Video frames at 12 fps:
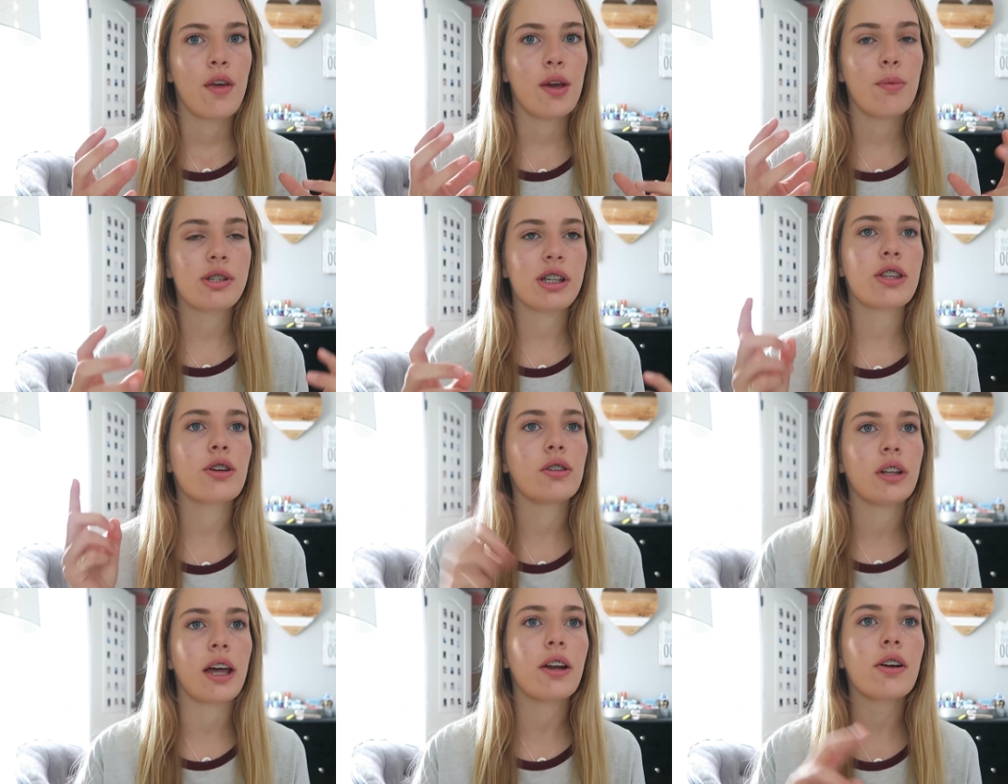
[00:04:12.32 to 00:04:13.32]
it was either
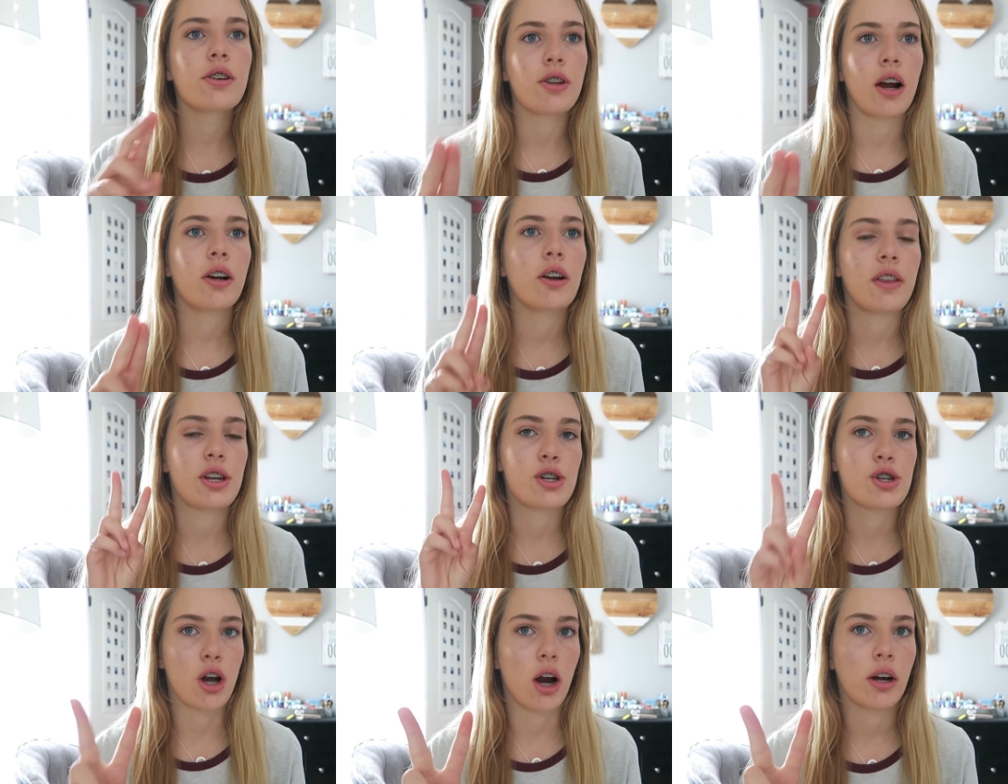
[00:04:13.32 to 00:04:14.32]
lighter or darker than a
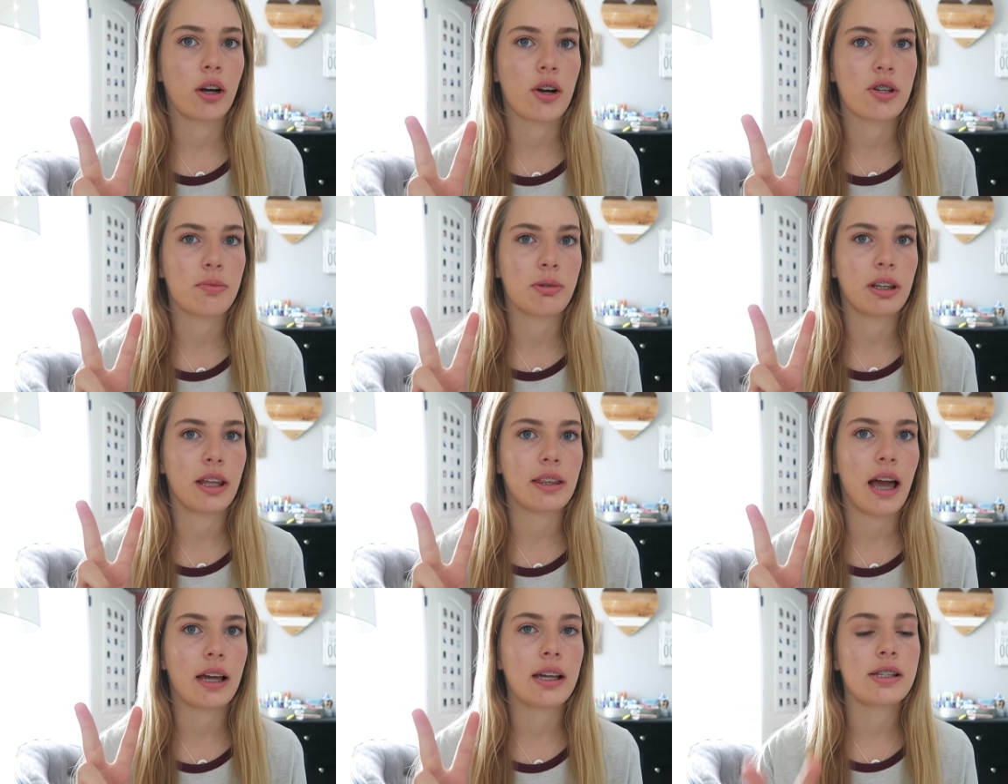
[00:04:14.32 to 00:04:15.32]
shark or something like
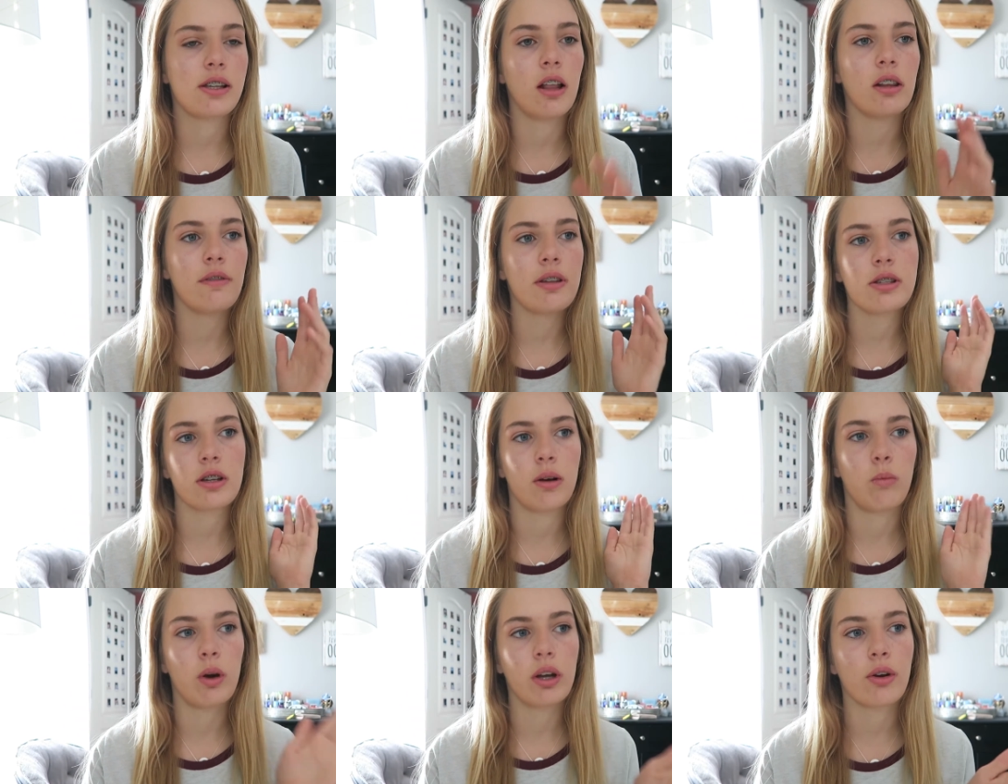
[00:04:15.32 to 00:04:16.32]
that because dolphins
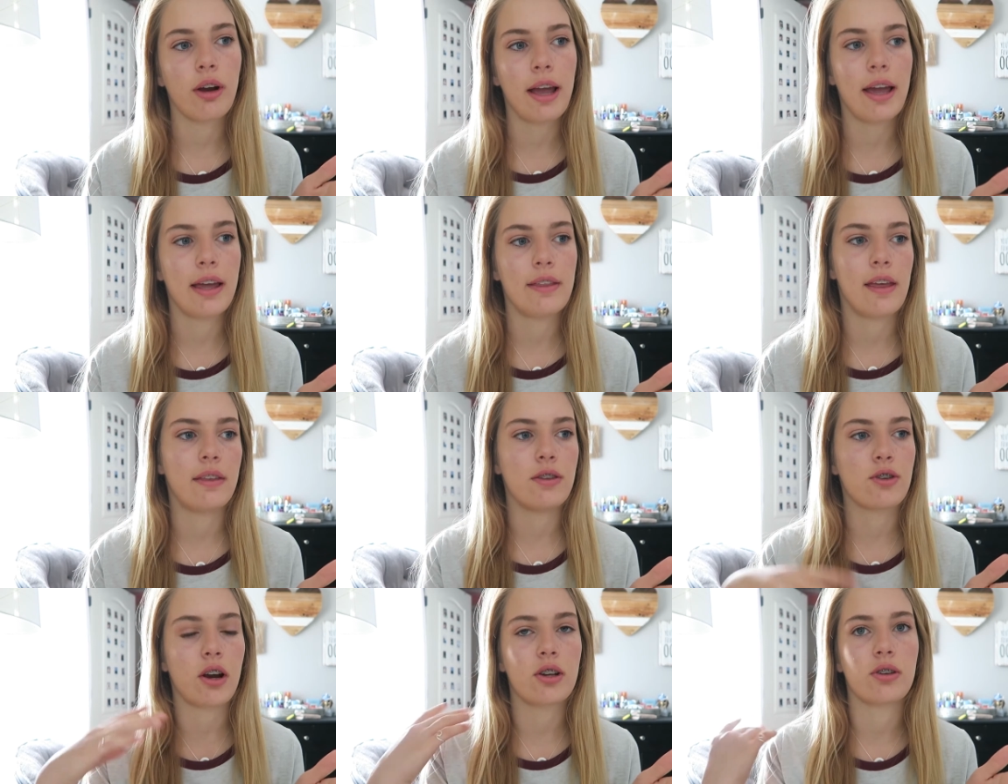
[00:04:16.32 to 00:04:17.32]
are one gray and then
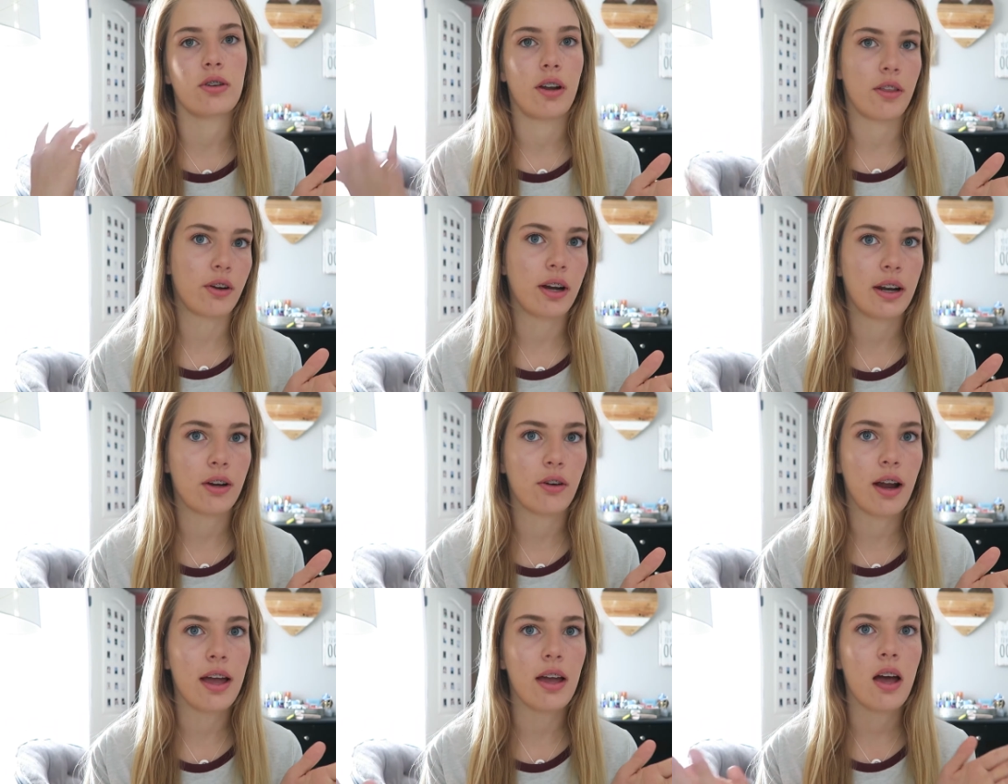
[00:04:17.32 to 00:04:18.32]
sharks are another kind of
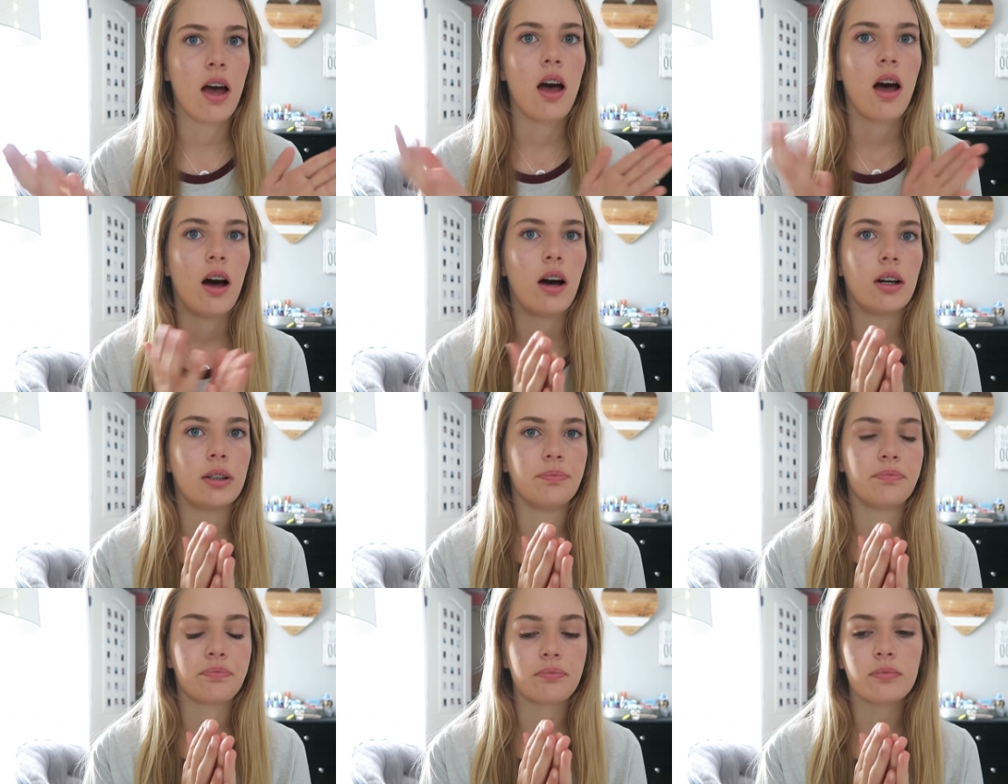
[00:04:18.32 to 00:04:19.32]
gray
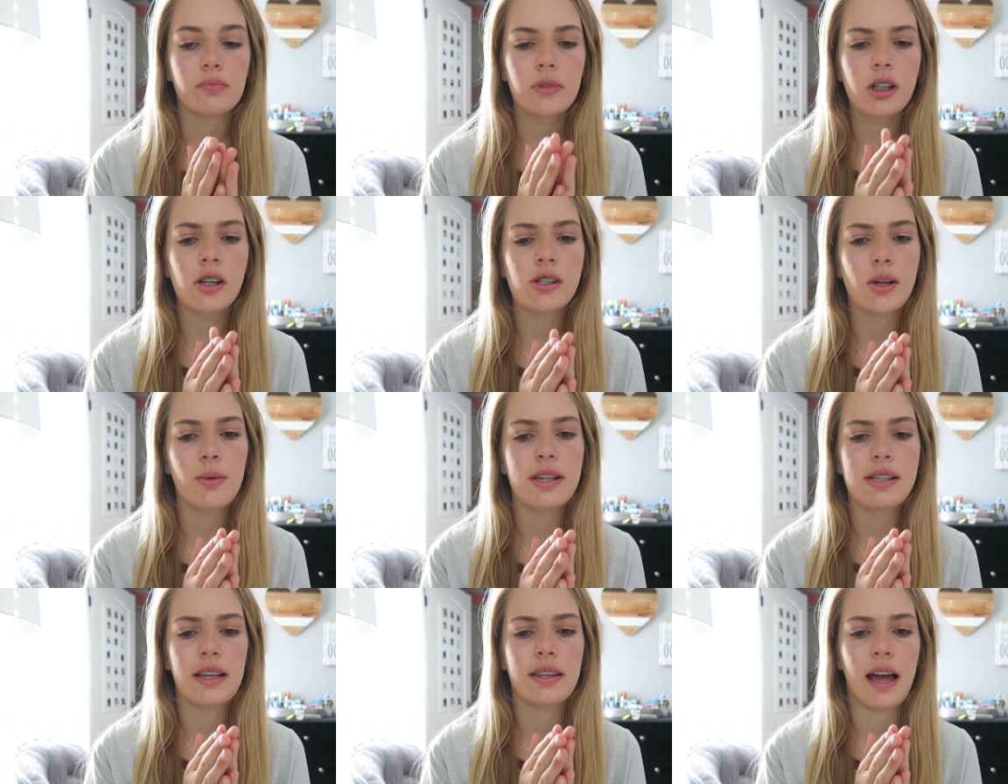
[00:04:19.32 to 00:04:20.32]
um, so
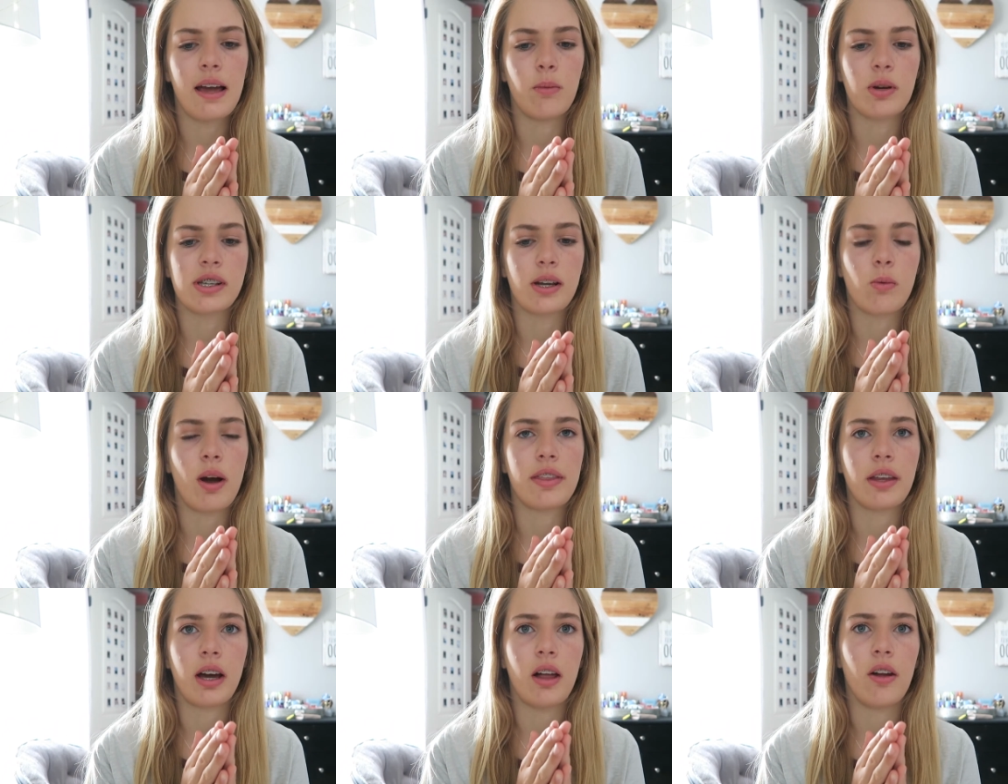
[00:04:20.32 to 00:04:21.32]
he said that it wasn't
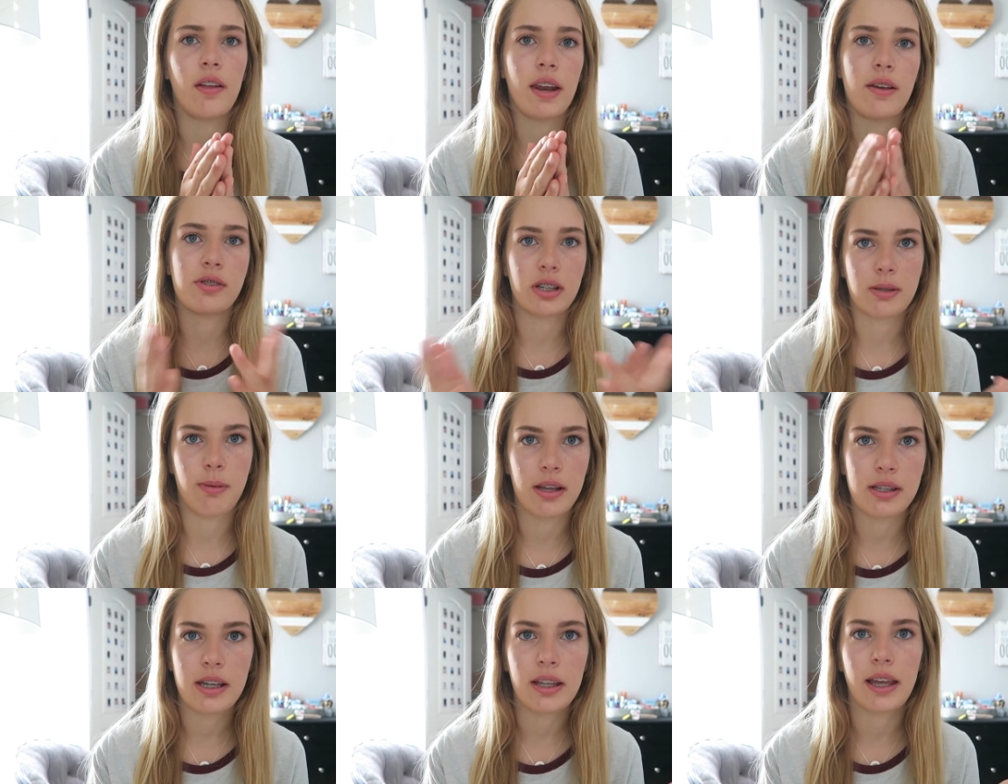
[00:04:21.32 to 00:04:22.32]
quite the color that he was
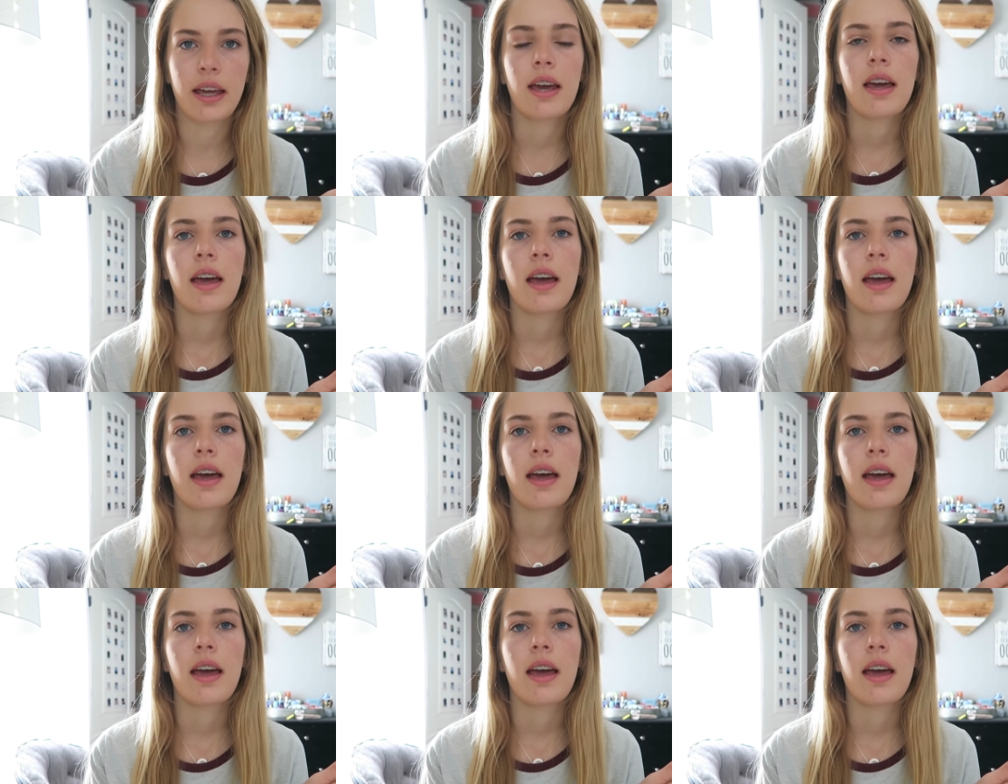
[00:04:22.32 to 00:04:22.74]
expecting like